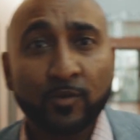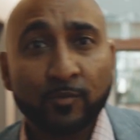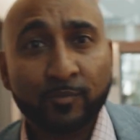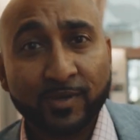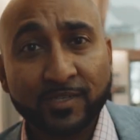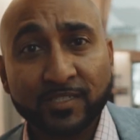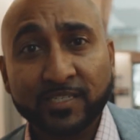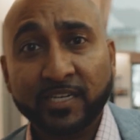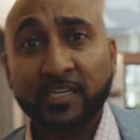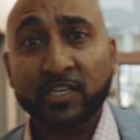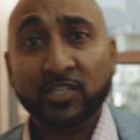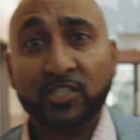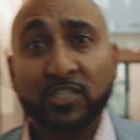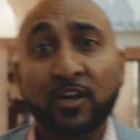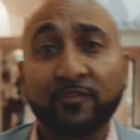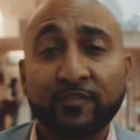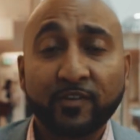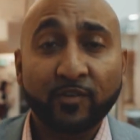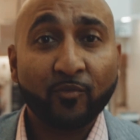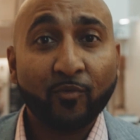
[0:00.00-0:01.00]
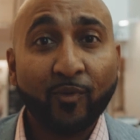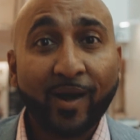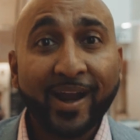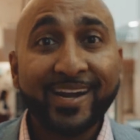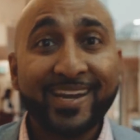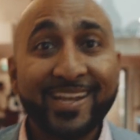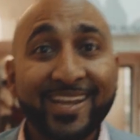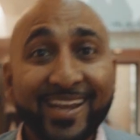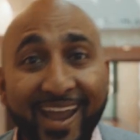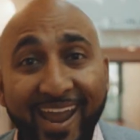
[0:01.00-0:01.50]
present yourself in
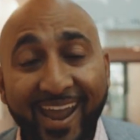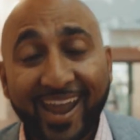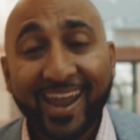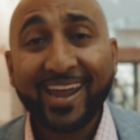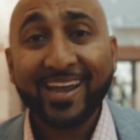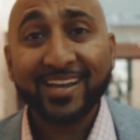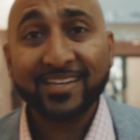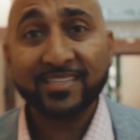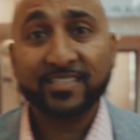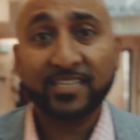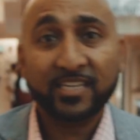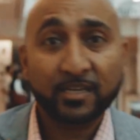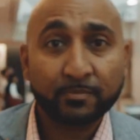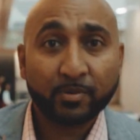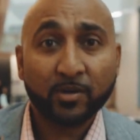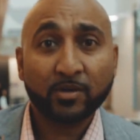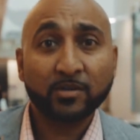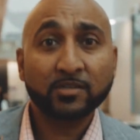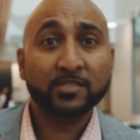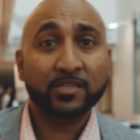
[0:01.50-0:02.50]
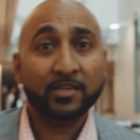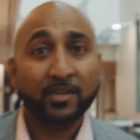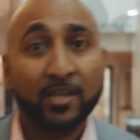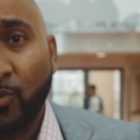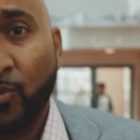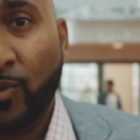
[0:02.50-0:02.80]
writing and in person.